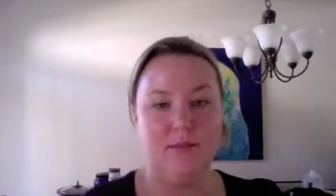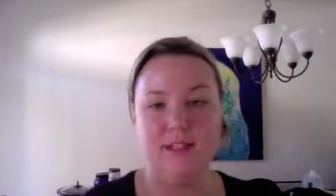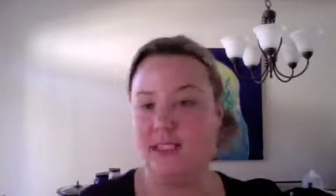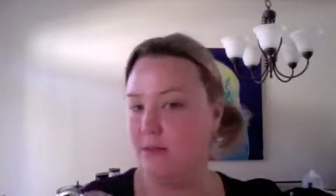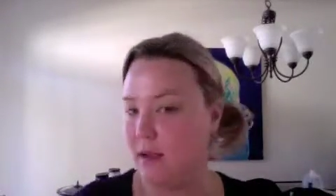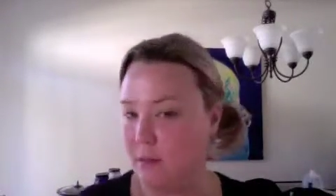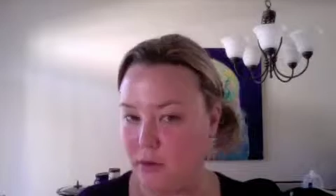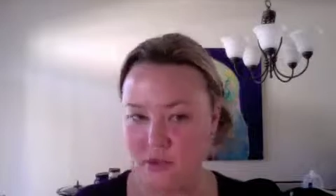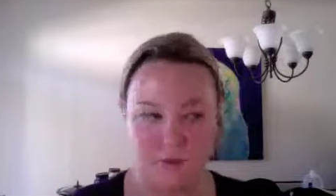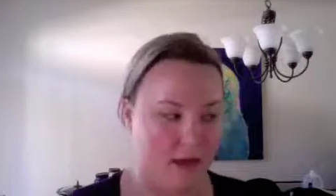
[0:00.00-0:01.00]
This is my
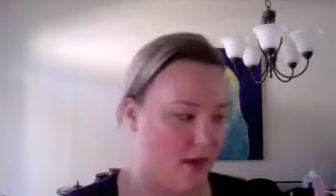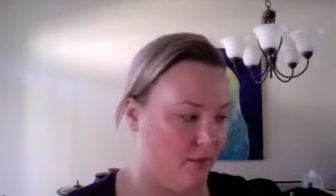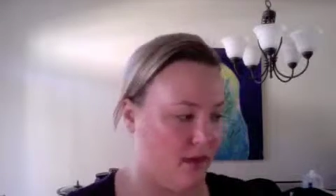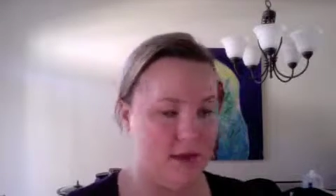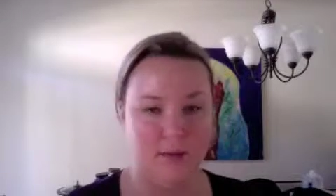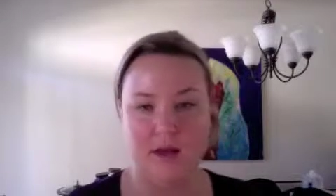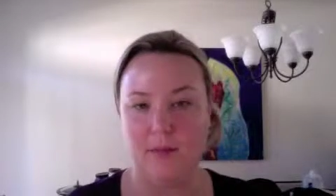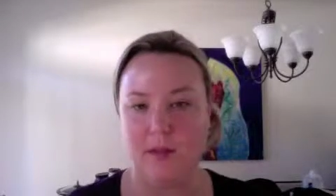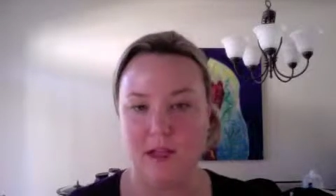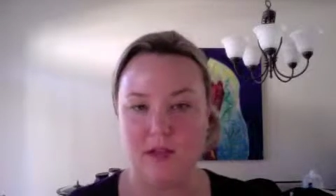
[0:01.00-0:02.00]
personal makeup, not the
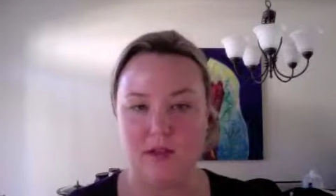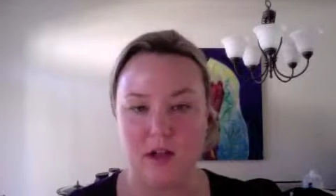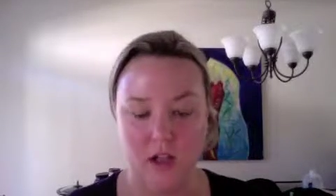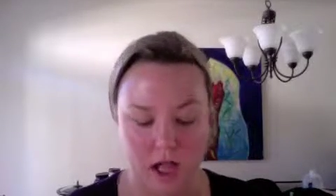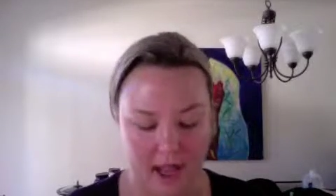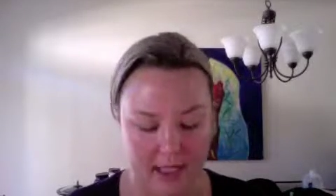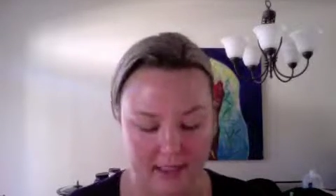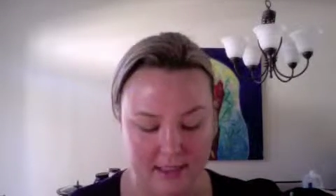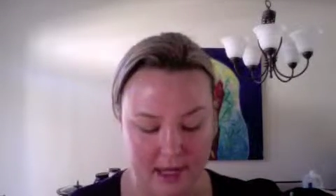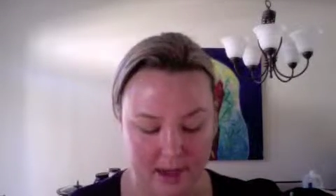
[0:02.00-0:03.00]
makeup I use on
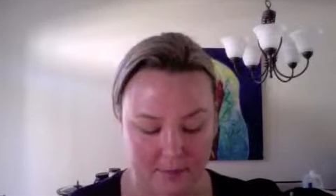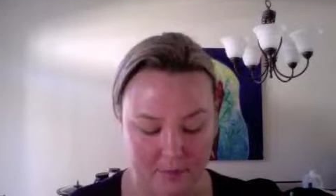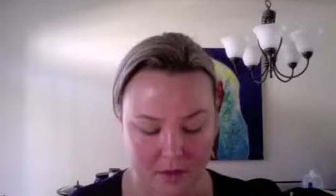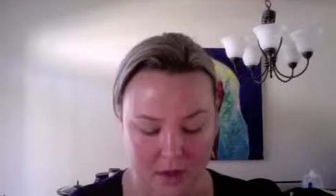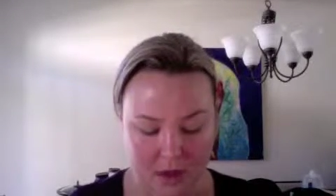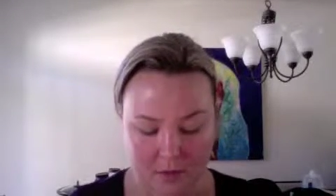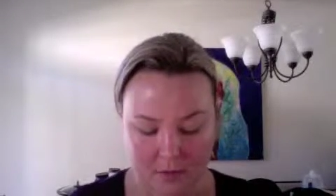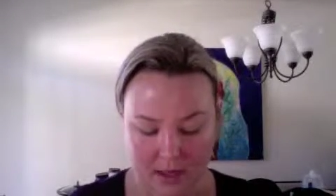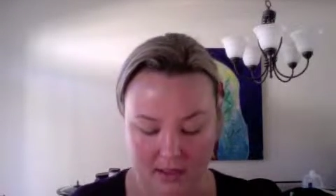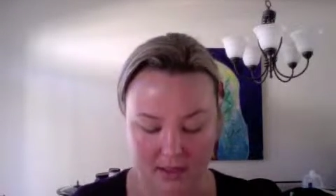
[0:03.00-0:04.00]
clients.
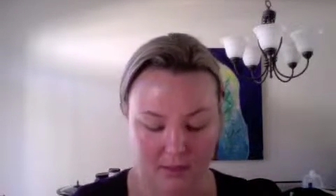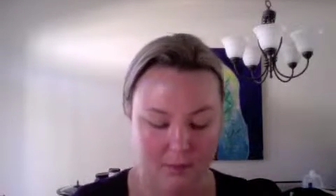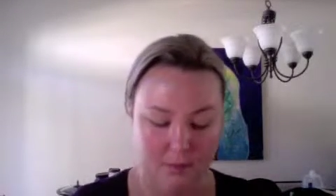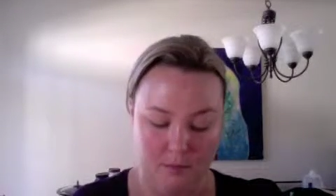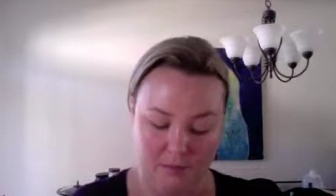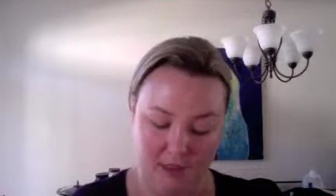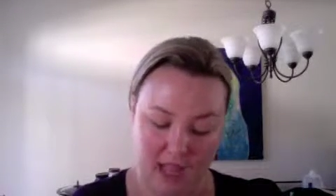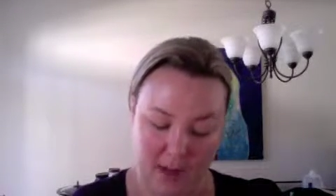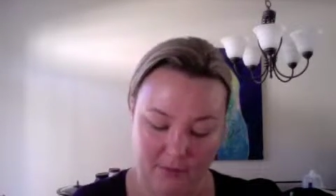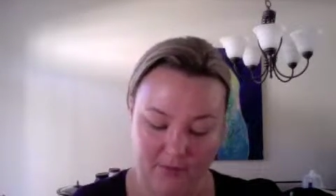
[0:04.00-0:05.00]
But the
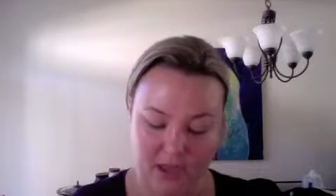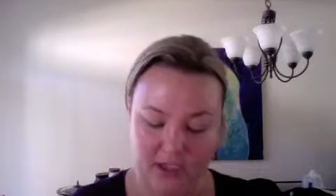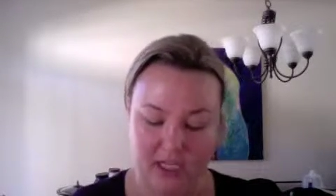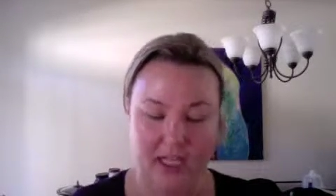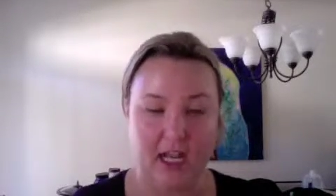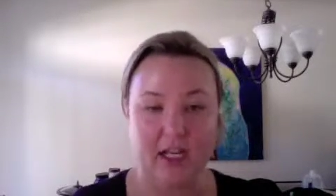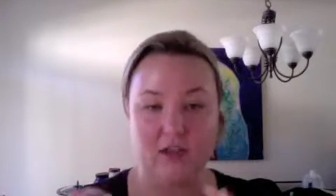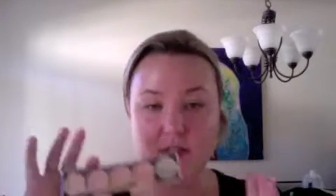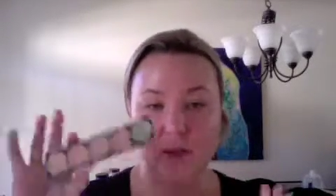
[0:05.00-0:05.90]
Camouflage Kit, I use